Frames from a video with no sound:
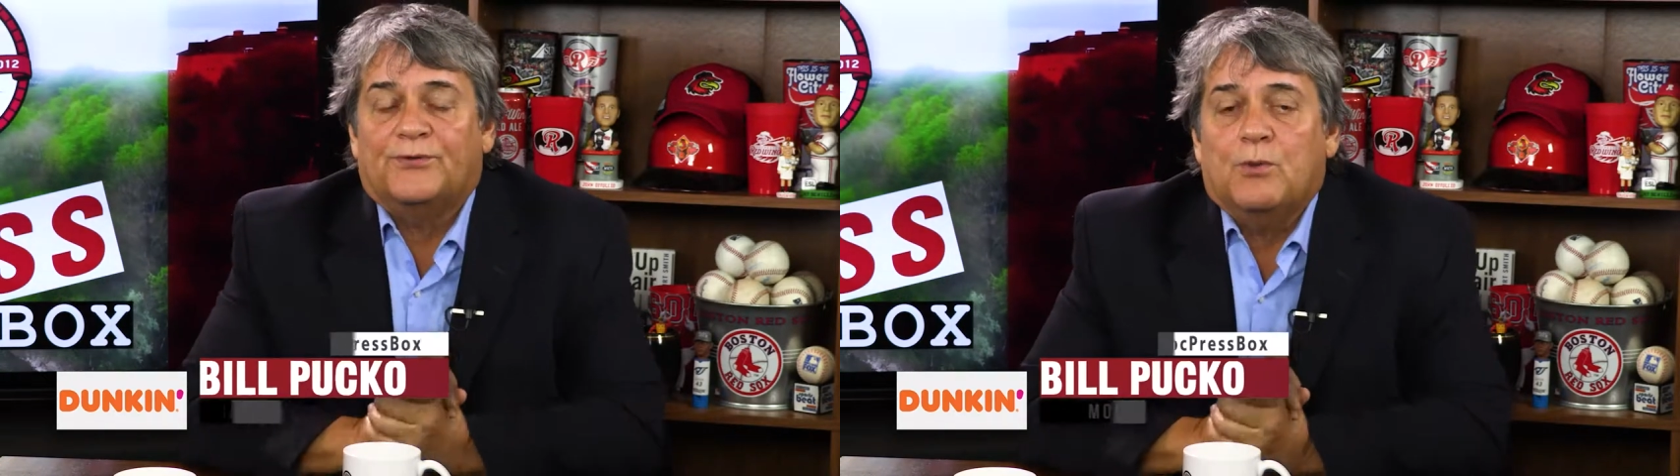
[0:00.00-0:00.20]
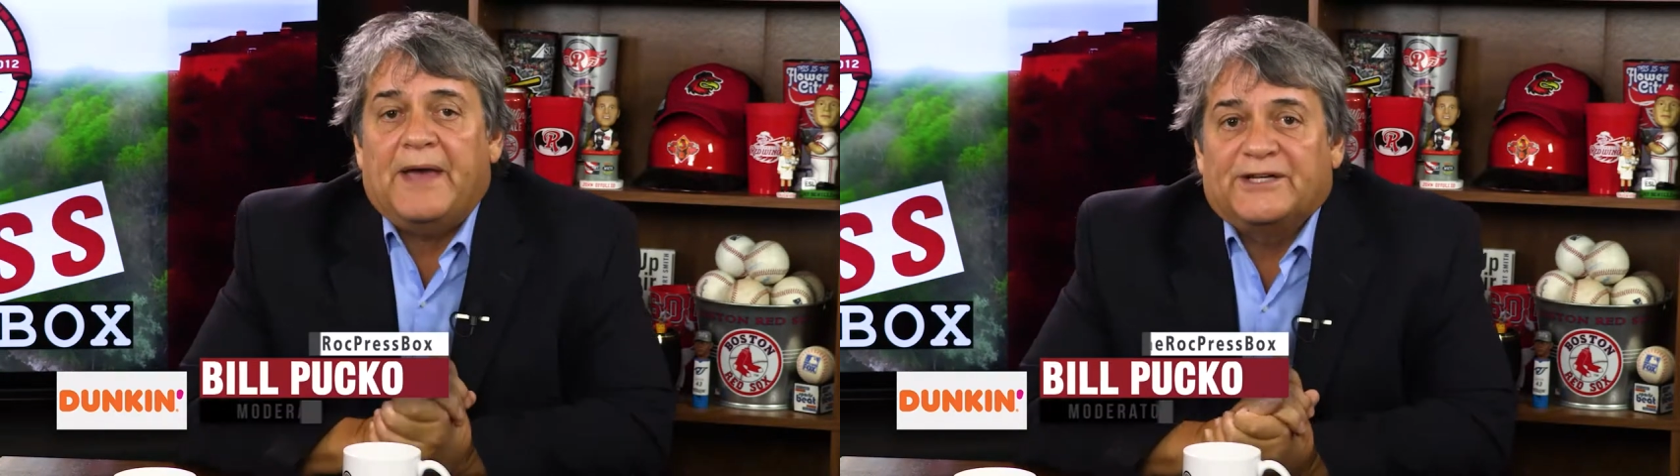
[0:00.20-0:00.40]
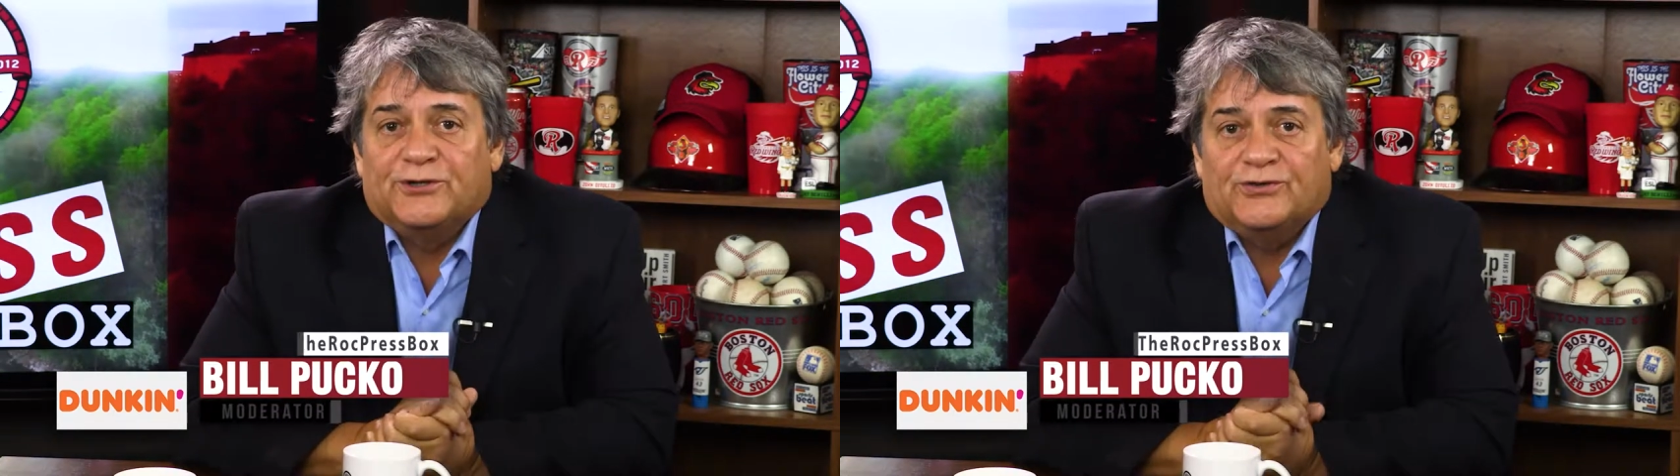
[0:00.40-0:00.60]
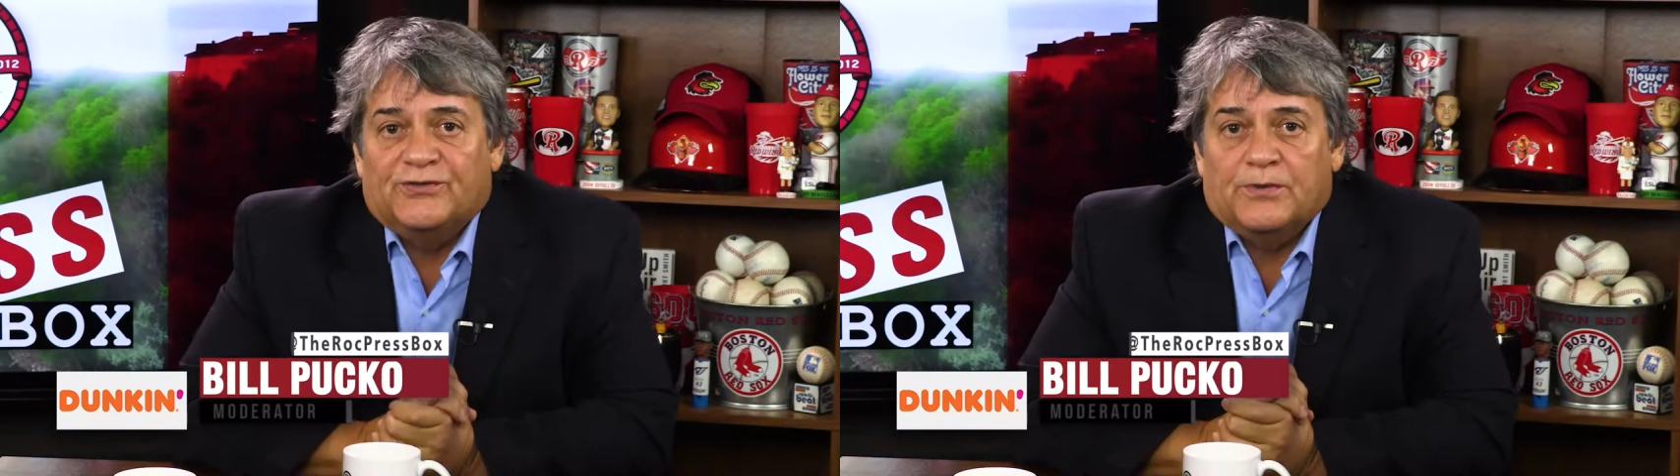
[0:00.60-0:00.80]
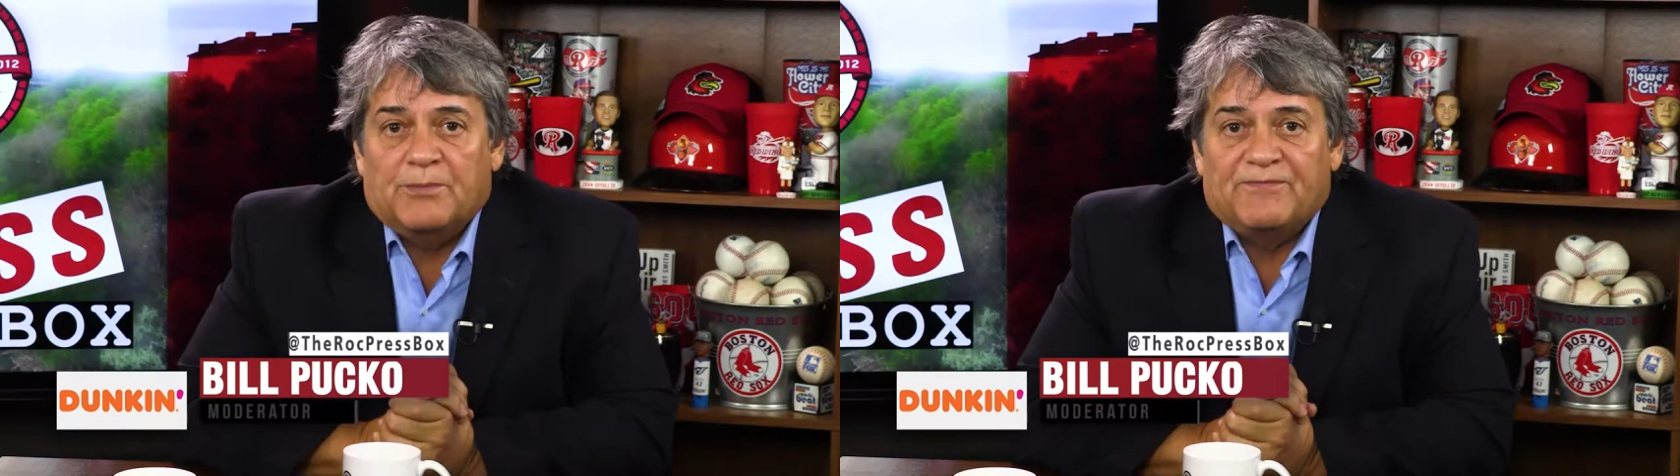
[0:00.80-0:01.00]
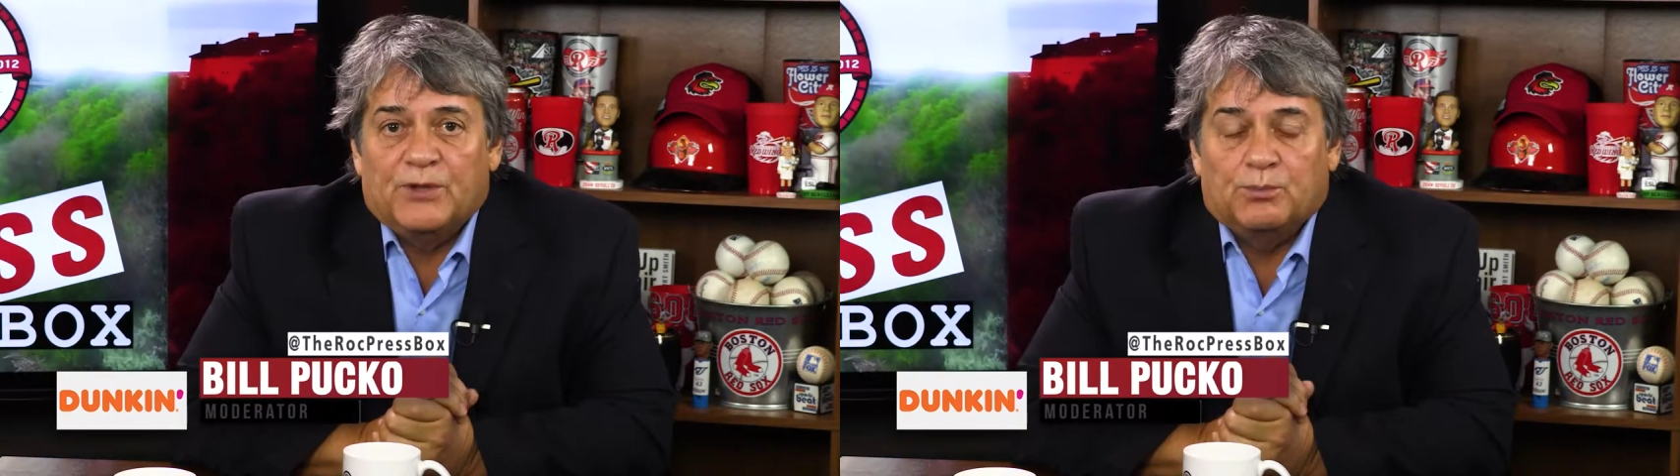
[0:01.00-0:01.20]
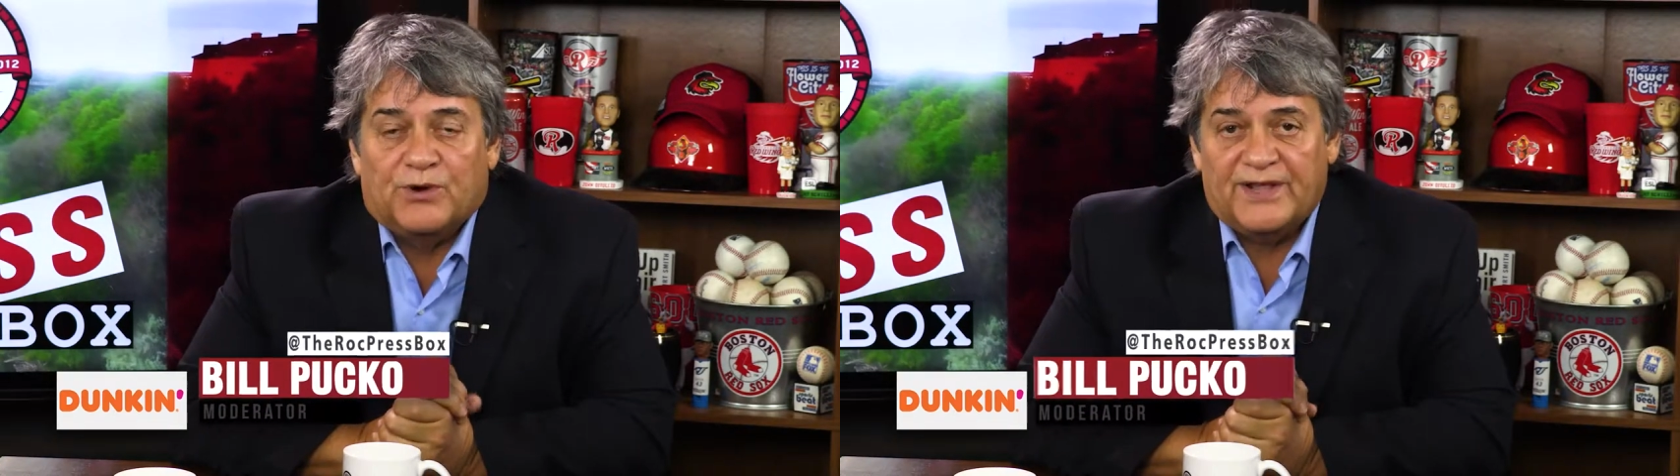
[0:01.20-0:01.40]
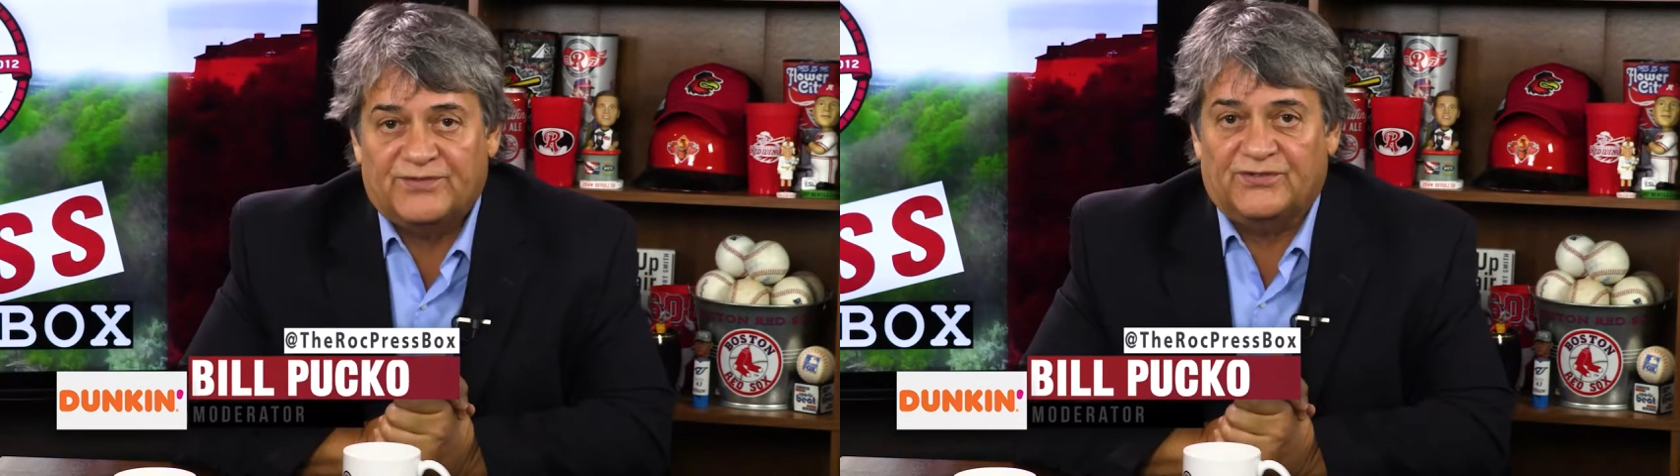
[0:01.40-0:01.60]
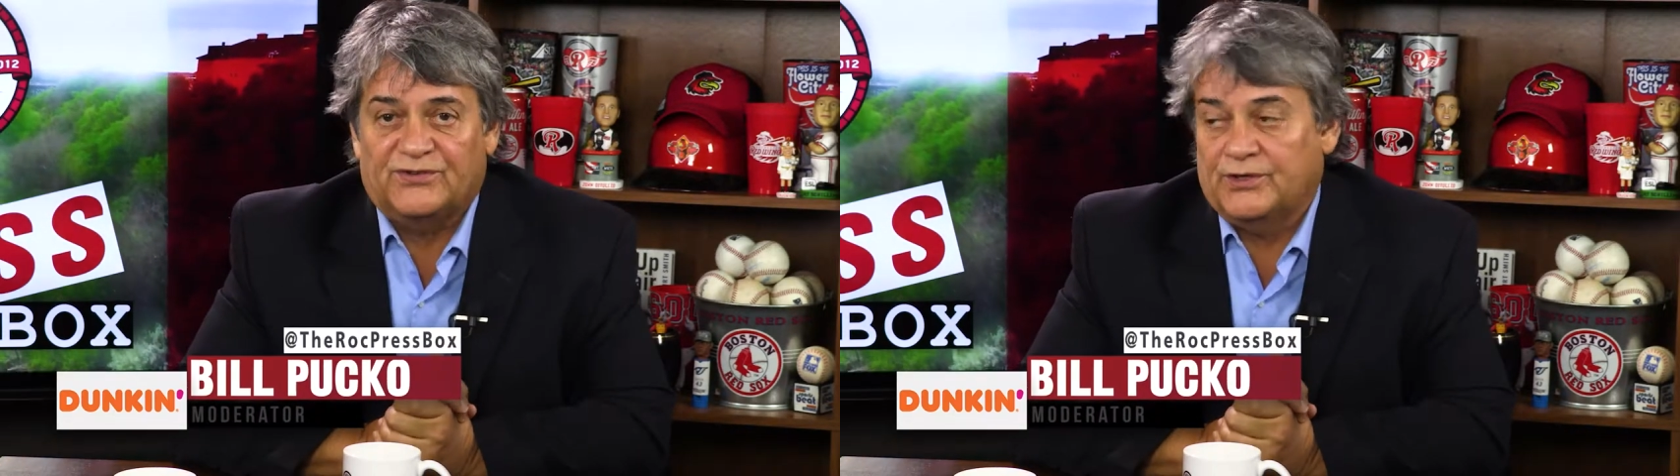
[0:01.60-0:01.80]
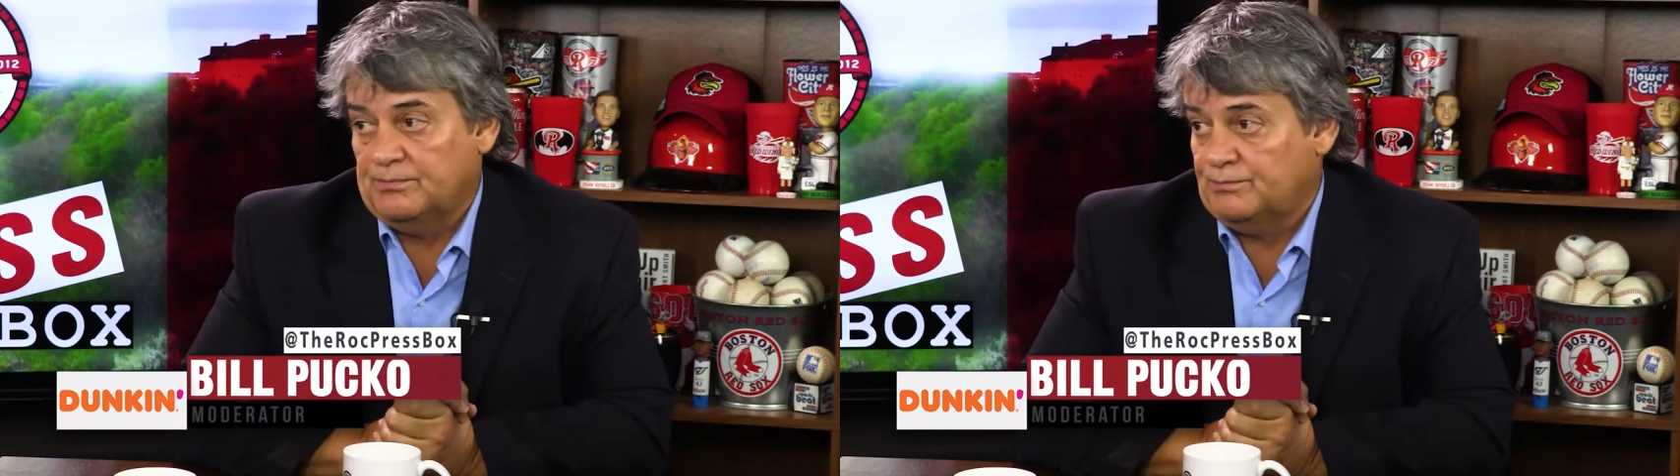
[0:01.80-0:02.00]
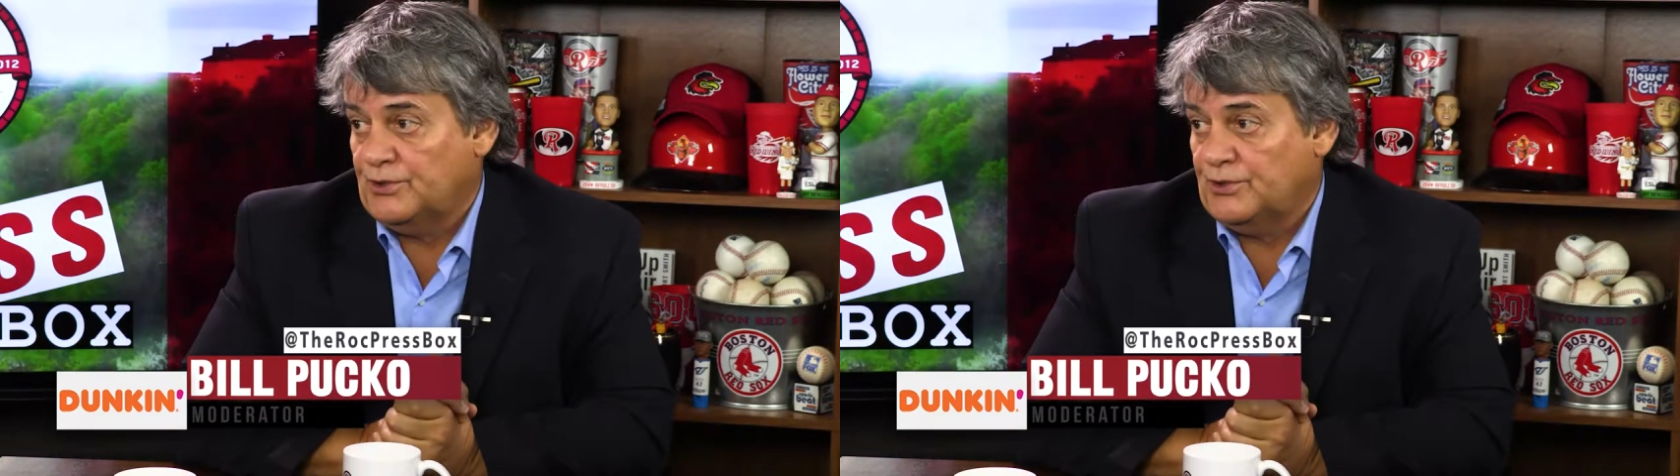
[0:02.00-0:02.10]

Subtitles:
throwback jerseys in the Buffalo Braves this year.